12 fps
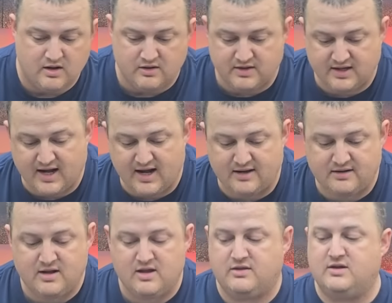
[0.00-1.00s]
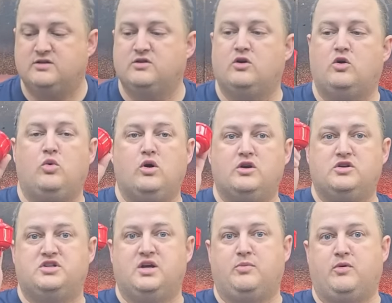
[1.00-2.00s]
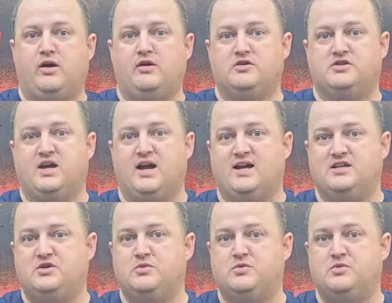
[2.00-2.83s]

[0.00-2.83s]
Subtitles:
They got these little water separators, guys.